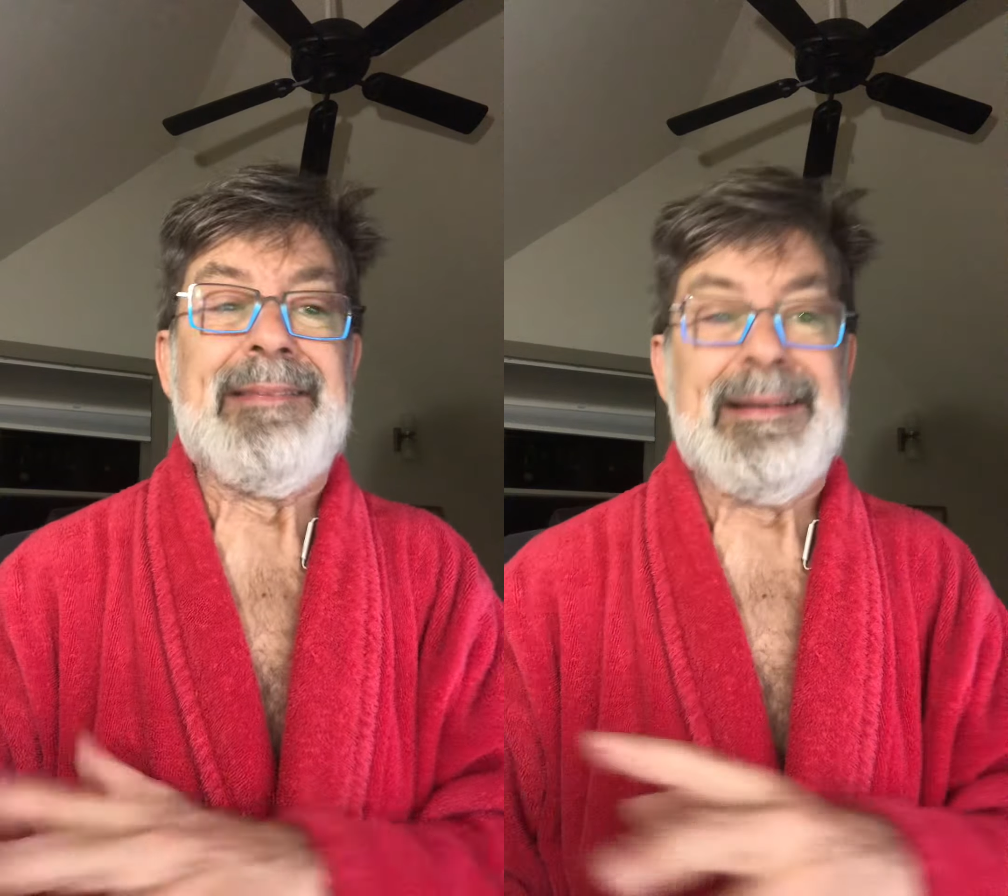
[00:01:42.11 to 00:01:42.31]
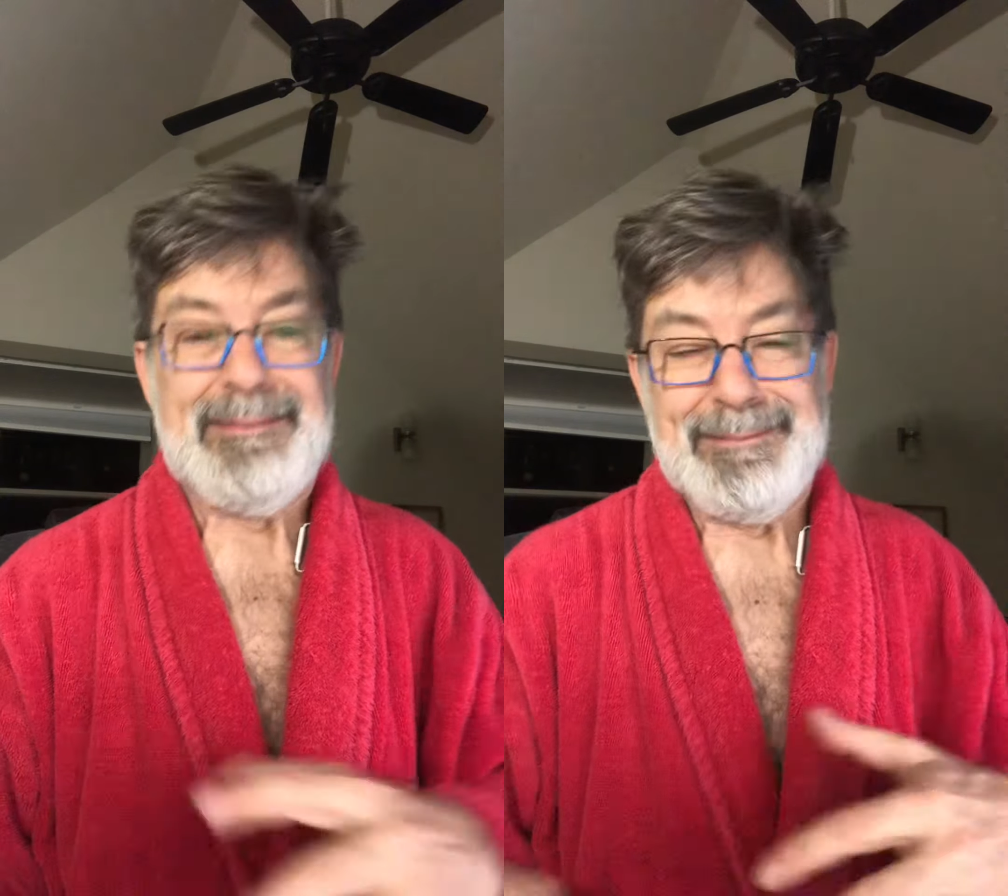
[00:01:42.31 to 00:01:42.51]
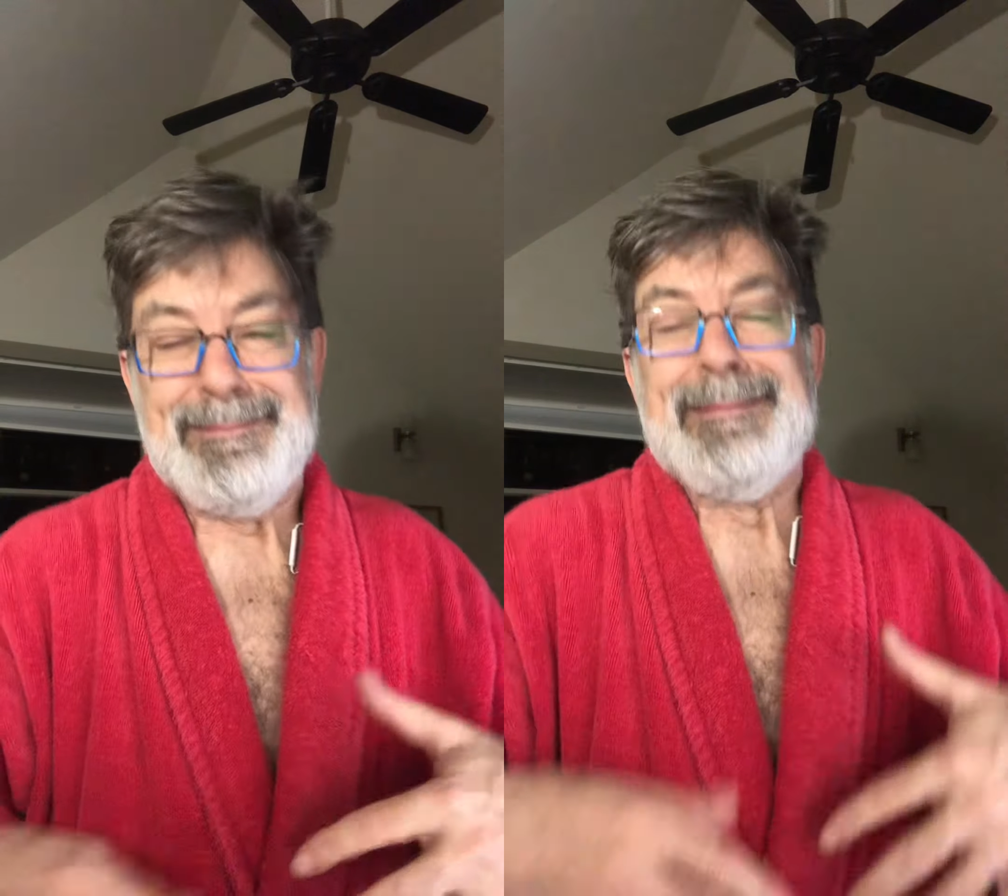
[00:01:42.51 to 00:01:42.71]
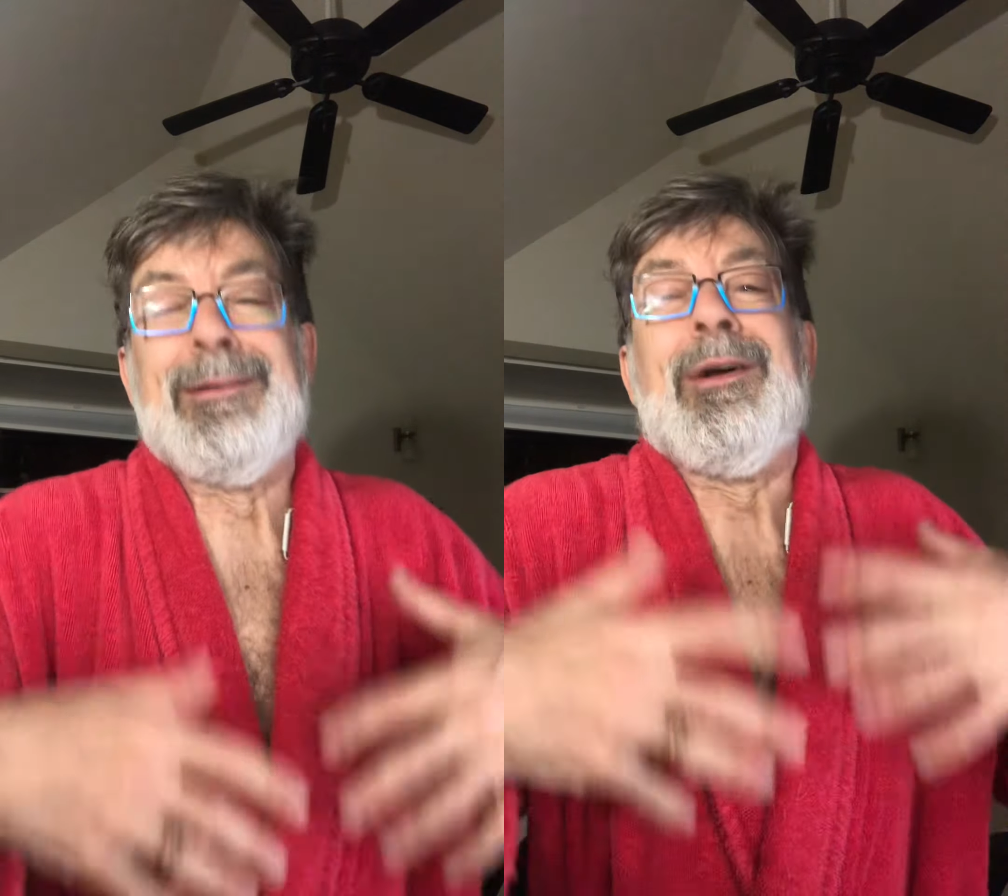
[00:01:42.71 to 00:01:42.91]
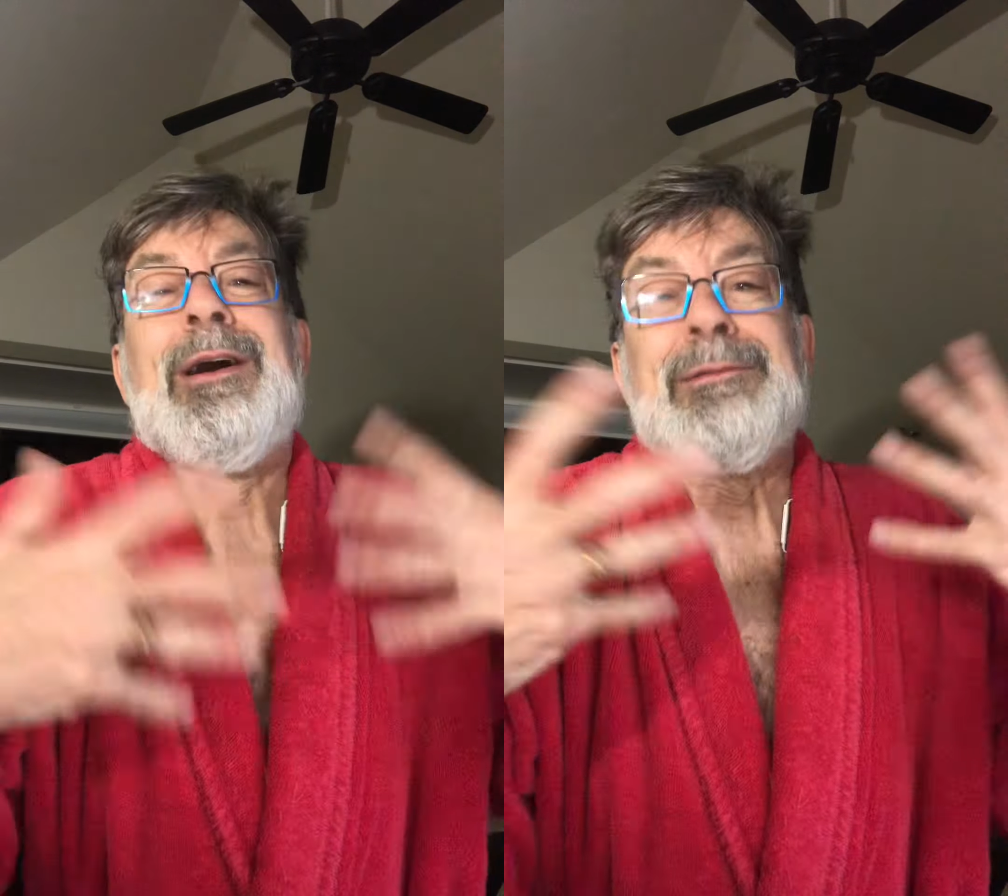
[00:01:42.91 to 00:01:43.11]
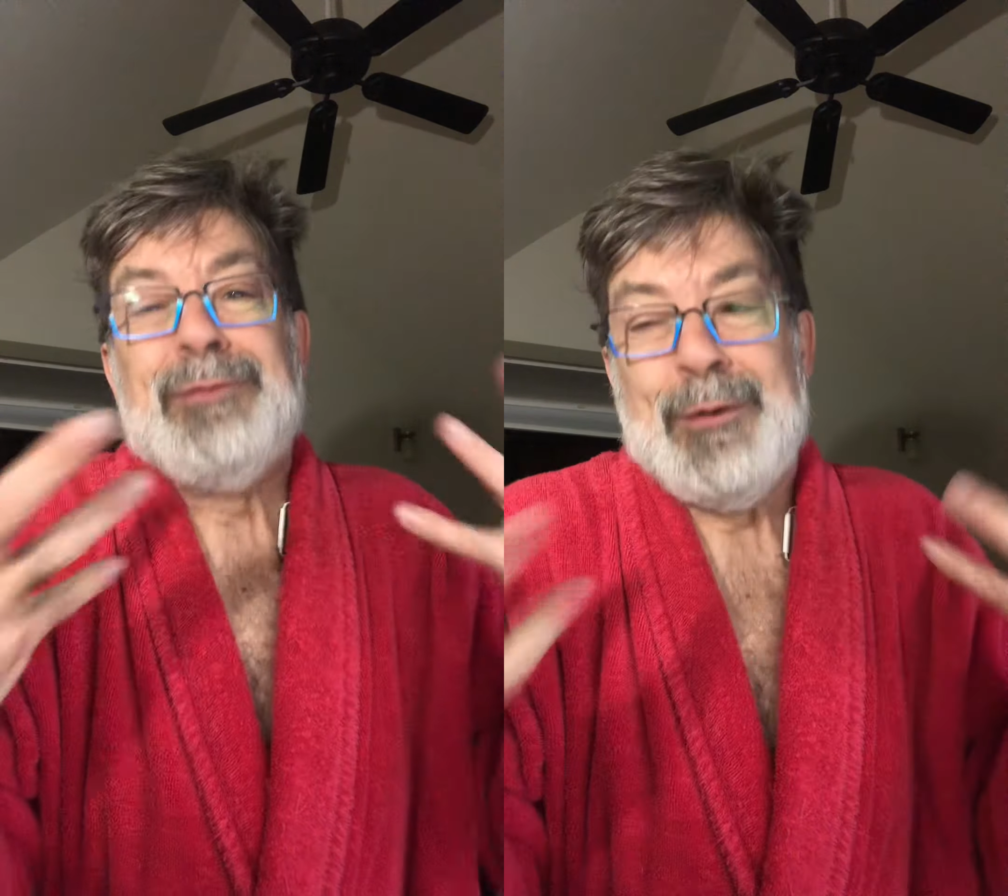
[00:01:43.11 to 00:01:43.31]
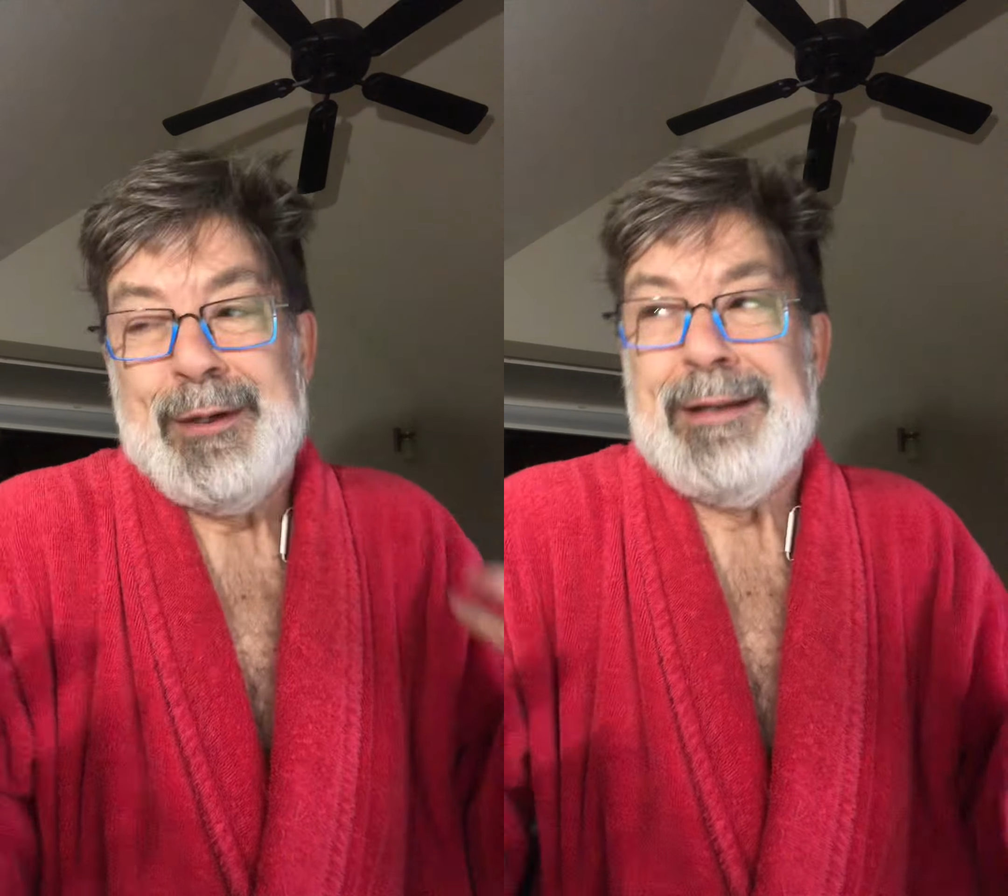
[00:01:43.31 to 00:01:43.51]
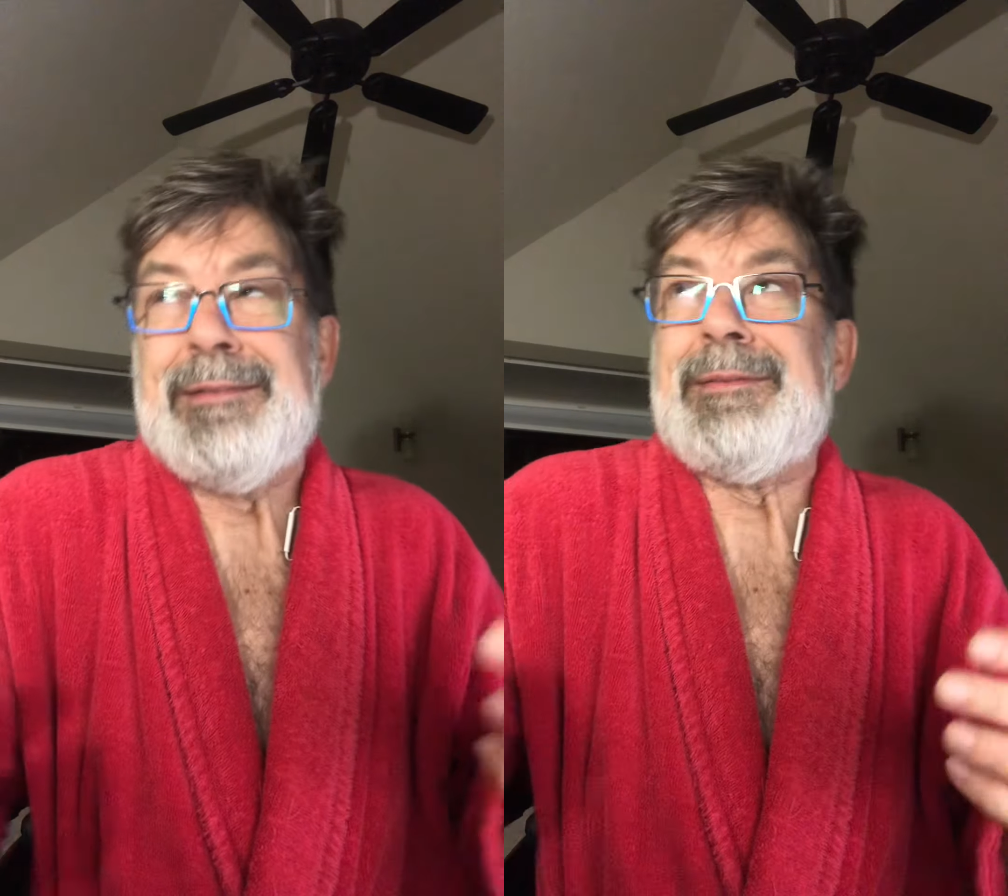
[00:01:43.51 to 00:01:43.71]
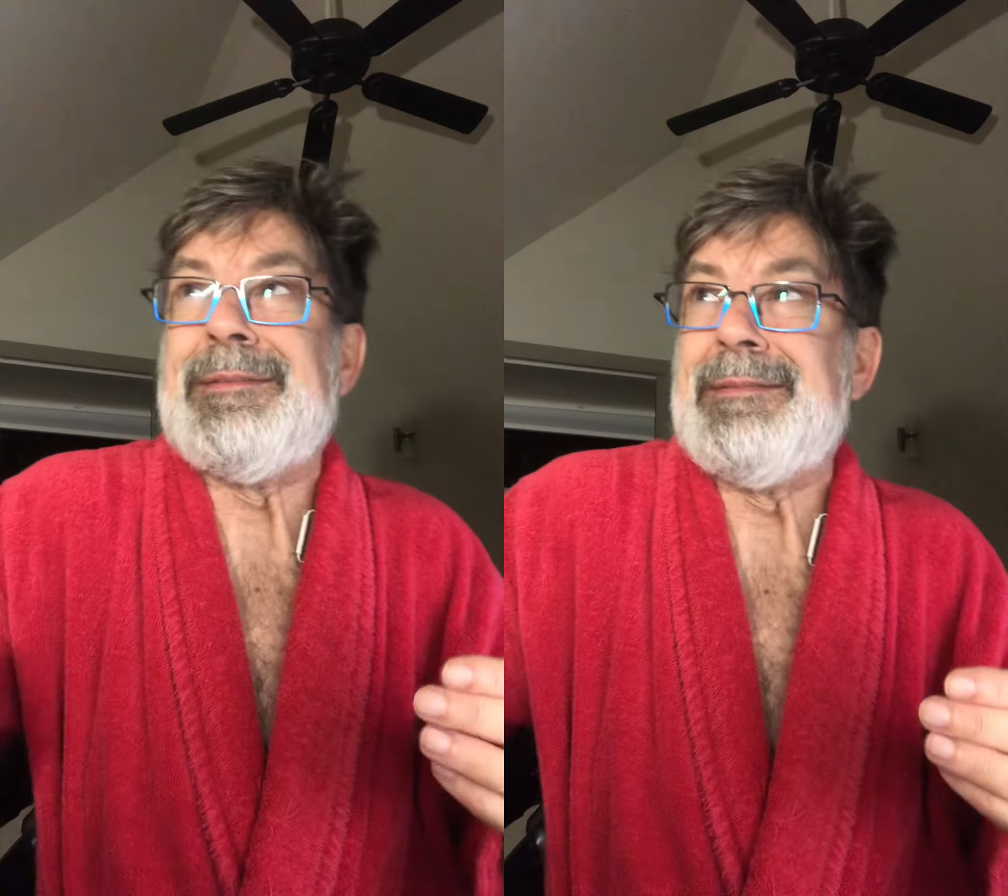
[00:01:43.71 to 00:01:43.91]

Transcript: that long voids,